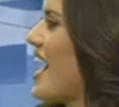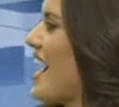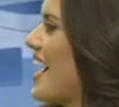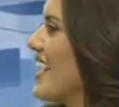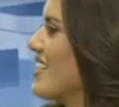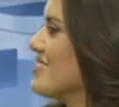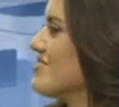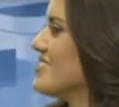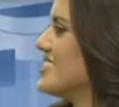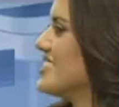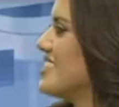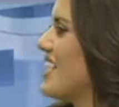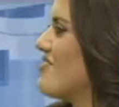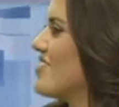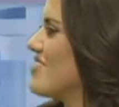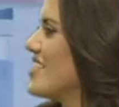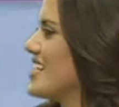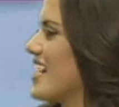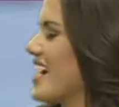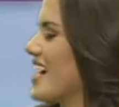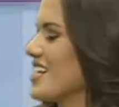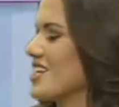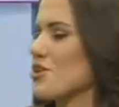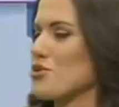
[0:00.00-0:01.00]
a high of
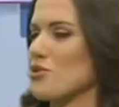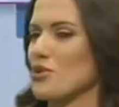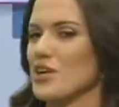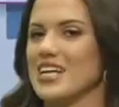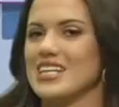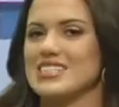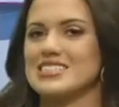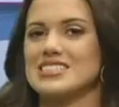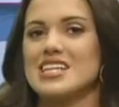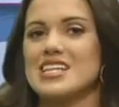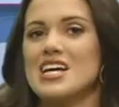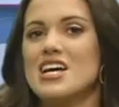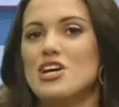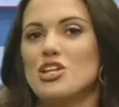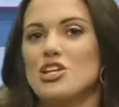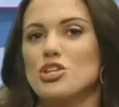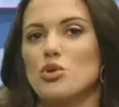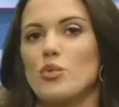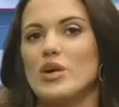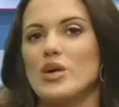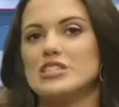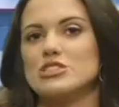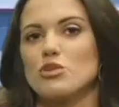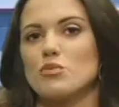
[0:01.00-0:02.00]
79 degrees.
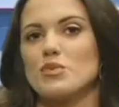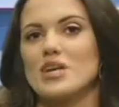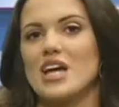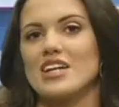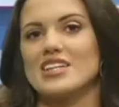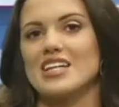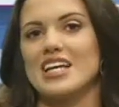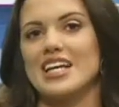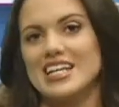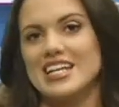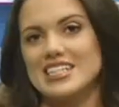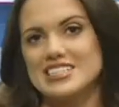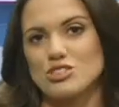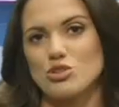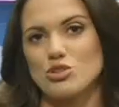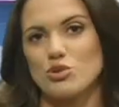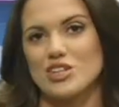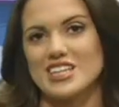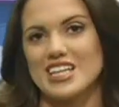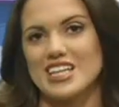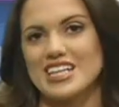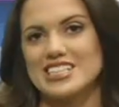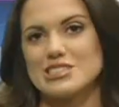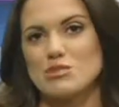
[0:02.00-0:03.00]
The winds will be at the east
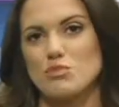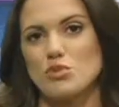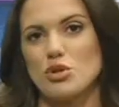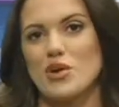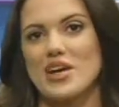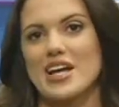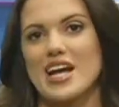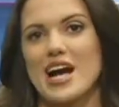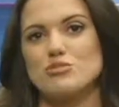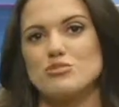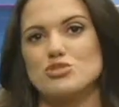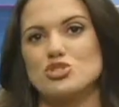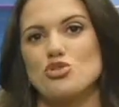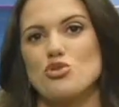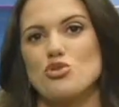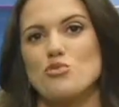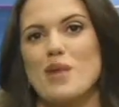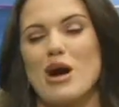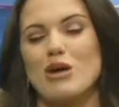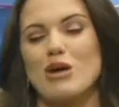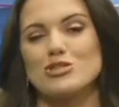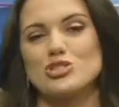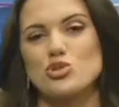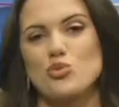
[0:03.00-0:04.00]
northeast, blowing up to
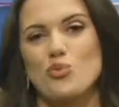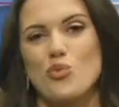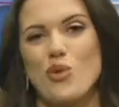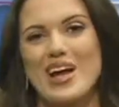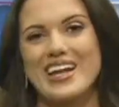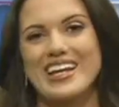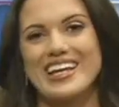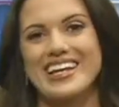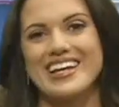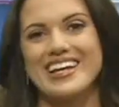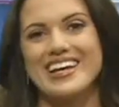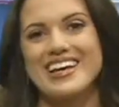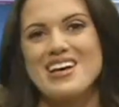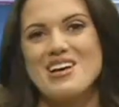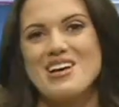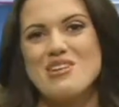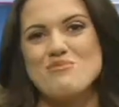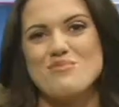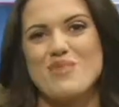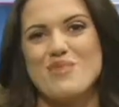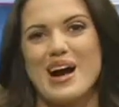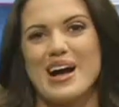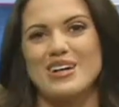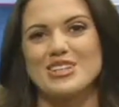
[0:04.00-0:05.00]
about 20
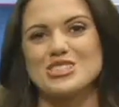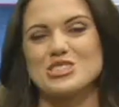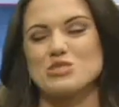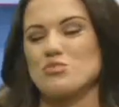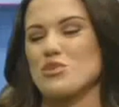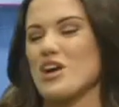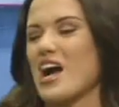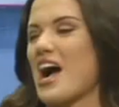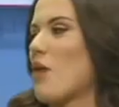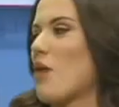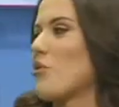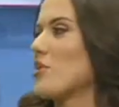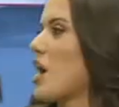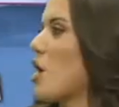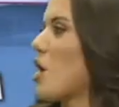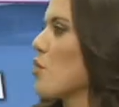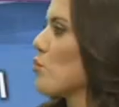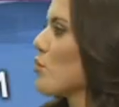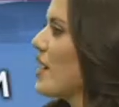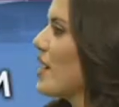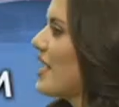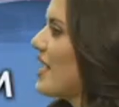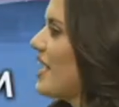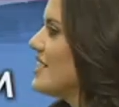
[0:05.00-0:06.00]
miles per hour. Now
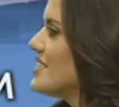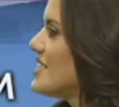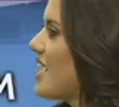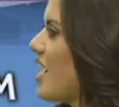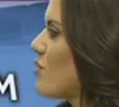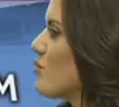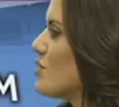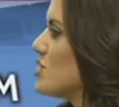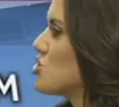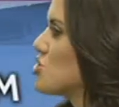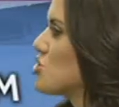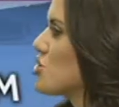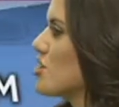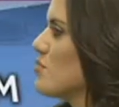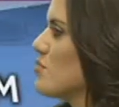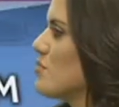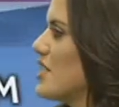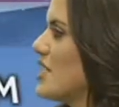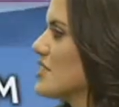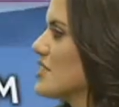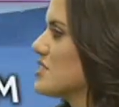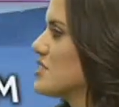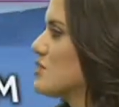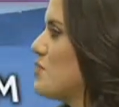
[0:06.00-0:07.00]
breaking down what's sure to
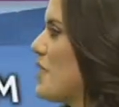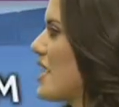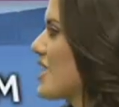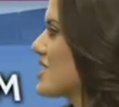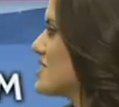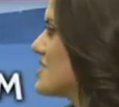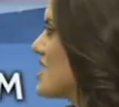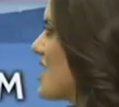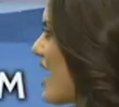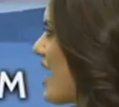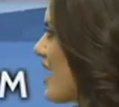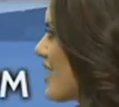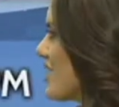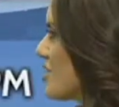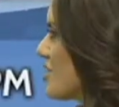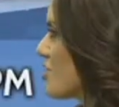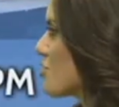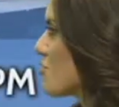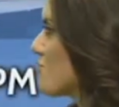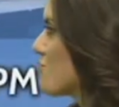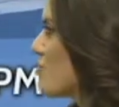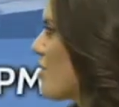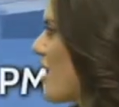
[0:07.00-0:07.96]
be a spectacular